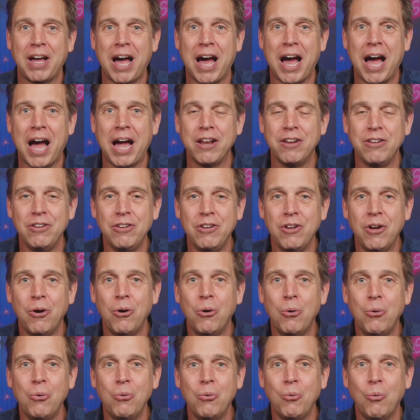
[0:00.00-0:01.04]
I
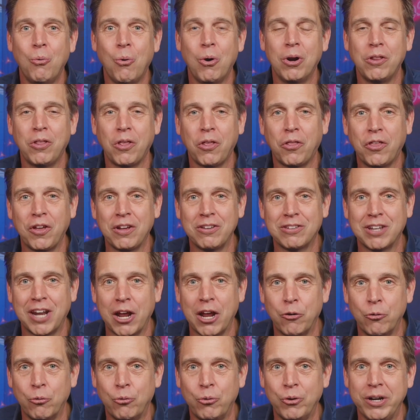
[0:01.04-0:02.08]
know one of the things that I'd
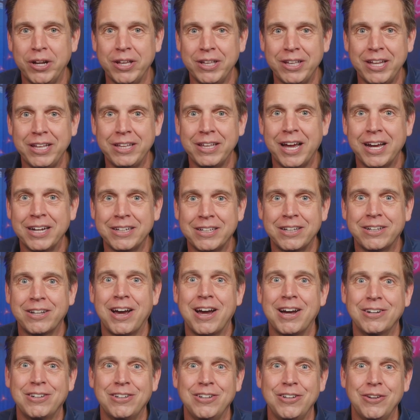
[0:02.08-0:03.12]
really like to
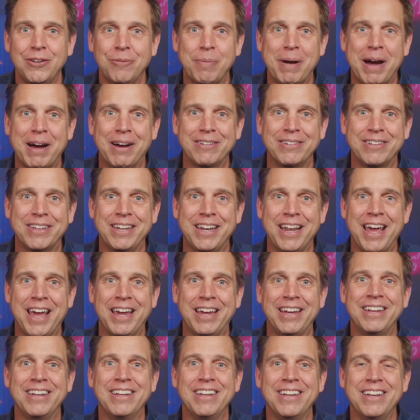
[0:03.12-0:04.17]
talk to you about
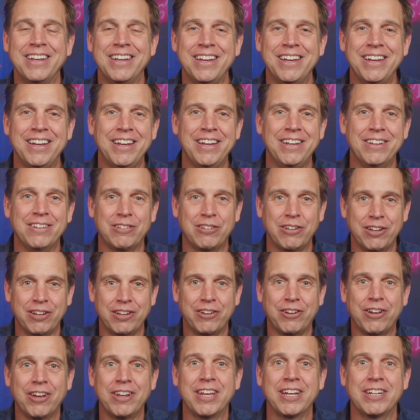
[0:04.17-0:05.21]
today is
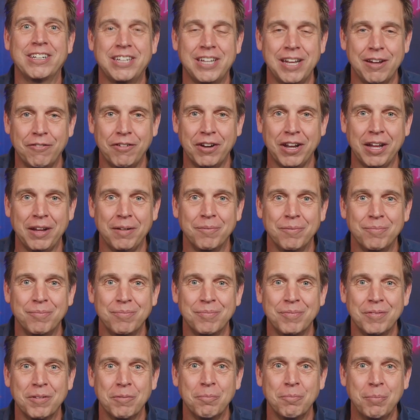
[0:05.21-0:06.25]
connectivity,
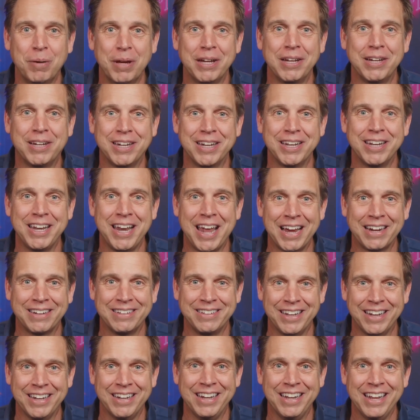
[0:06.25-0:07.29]
being
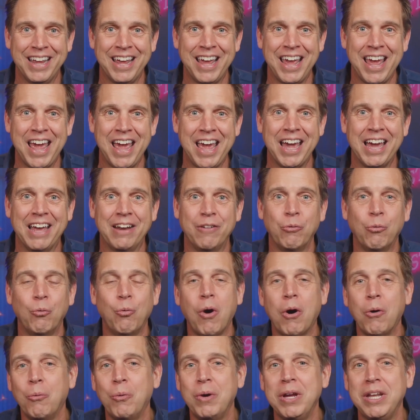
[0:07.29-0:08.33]
connected, and
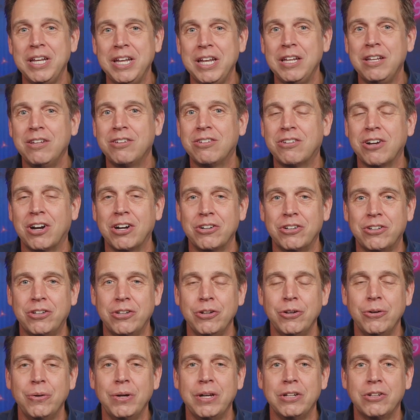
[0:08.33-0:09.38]
what we need to start
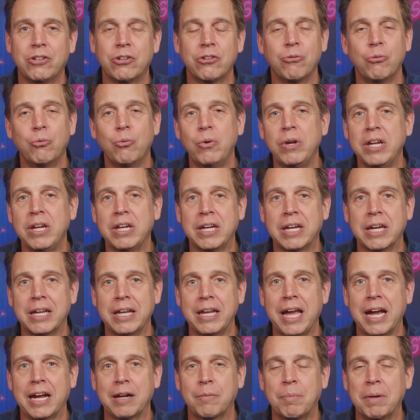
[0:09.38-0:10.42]
doing to
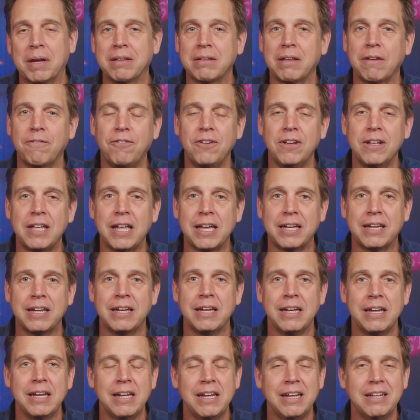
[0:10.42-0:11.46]
reconnect, because I feel like
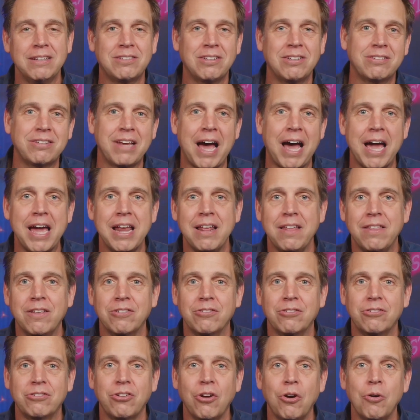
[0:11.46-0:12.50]
in society, there's
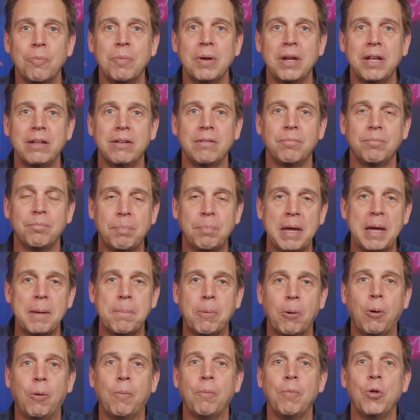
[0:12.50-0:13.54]
so many
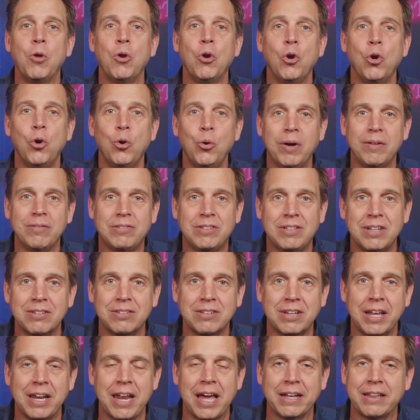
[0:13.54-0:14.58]
people who are
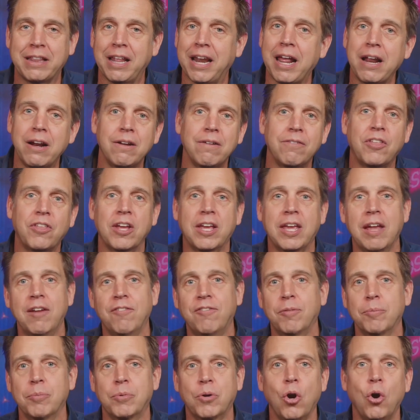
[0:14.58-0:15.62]
disconnected. I don't know if that came
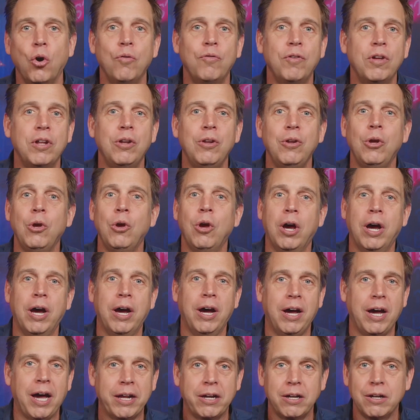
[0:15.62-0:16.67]
from COVID.
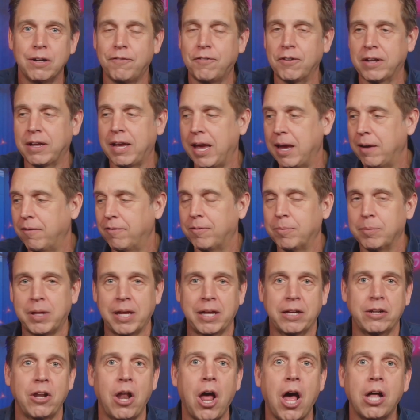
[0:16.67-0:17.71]
I don't know if it came from
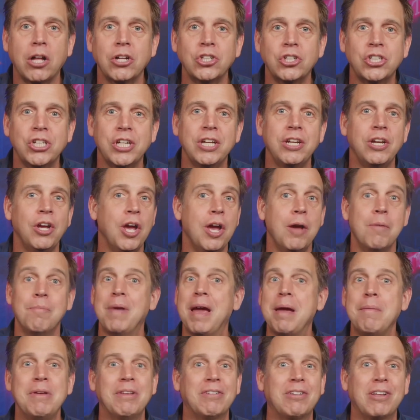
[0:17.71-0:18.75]
technology.
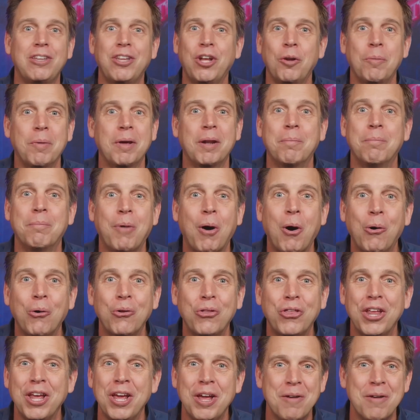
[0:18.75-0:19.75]
Maybe it's a little bit of both.